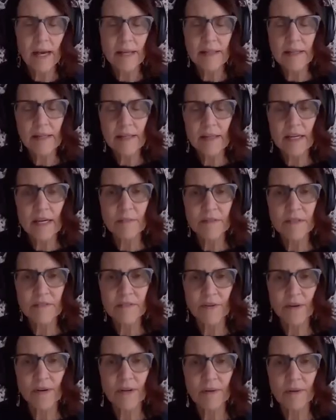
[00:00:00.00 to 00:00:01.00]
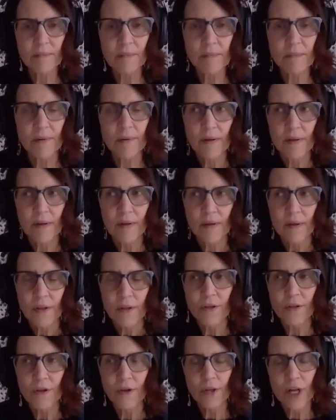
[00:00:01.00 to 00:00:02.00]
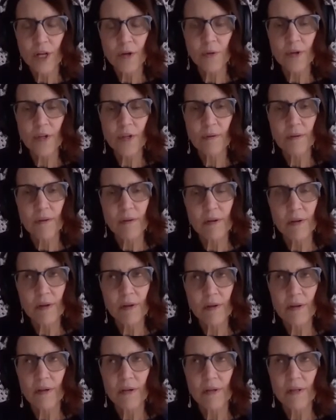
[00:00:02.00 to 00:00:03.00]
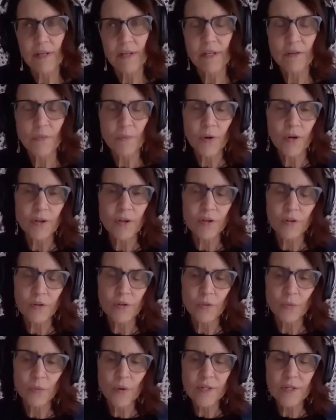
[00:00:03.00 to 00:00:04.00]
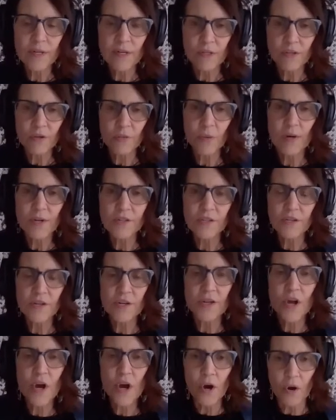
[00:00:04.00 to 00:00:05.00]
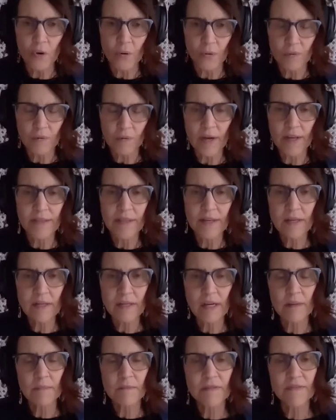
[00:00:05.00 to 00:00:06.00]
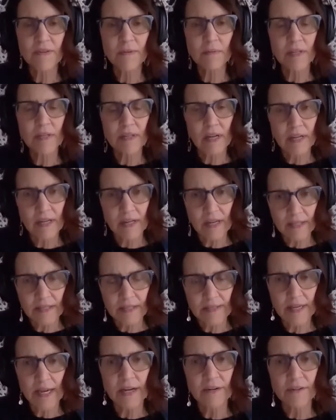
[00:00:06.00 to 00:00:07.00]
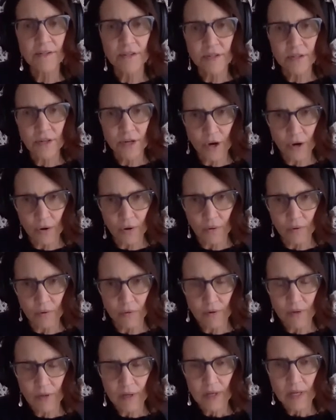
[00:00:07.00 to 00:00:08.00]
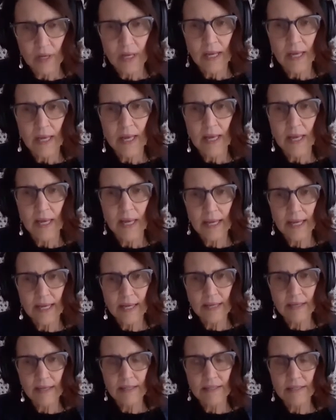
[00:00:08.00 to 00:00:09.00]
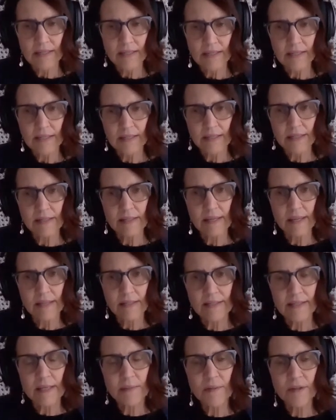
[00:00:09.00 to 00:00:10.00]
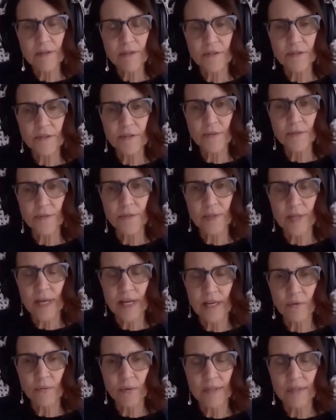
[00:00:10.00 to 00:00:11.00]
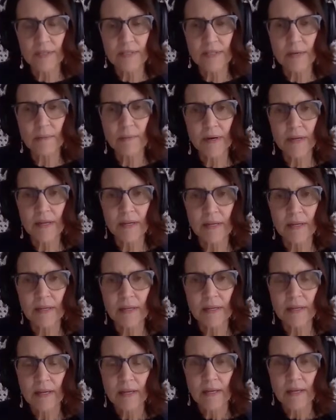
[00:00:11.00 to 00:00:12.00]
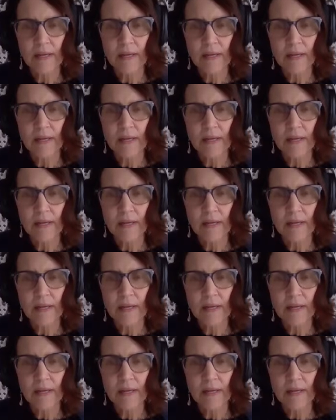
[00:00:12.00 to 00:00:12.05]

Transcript: it comes from, like when what you want to know. I think it comes from a desire to know, and it's similar to like when somebody